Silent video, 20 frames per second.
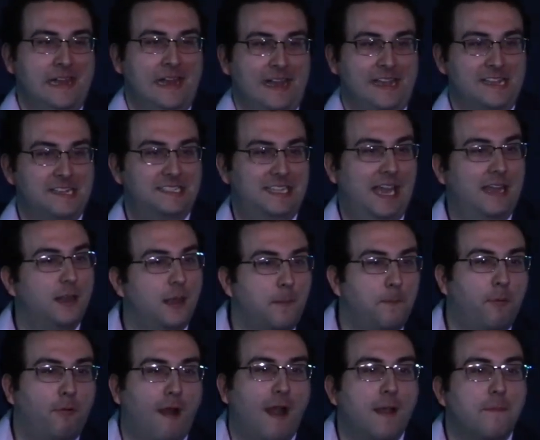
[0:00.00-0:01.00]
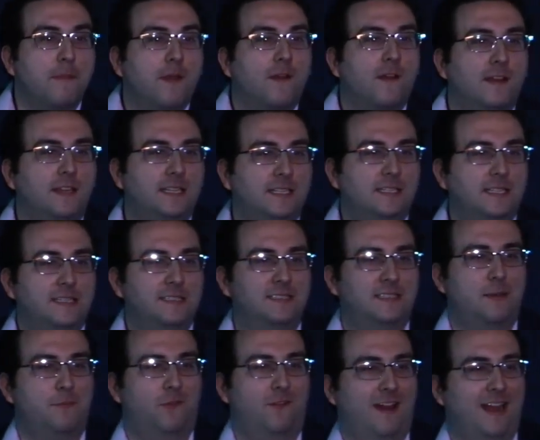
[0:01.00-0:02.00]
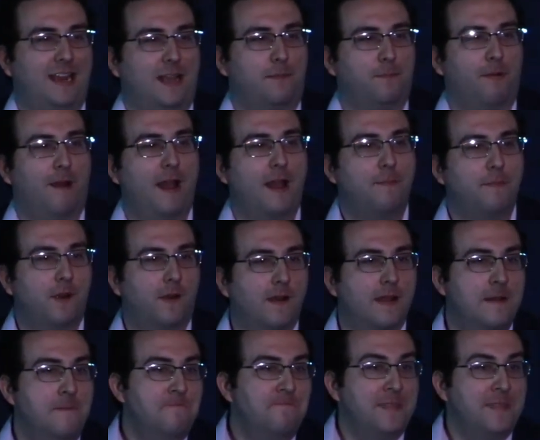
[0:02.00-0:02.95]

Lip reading: he's getting primaried in his Democratic primary.